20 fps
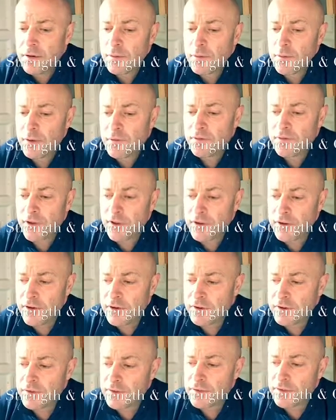What I've done
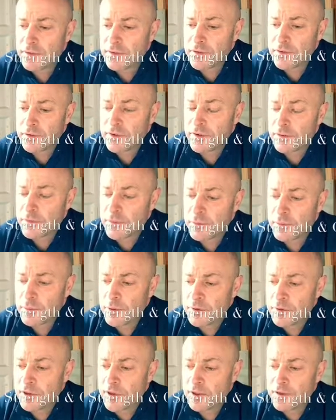is
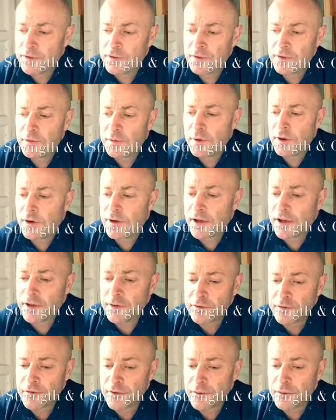put together two workouts.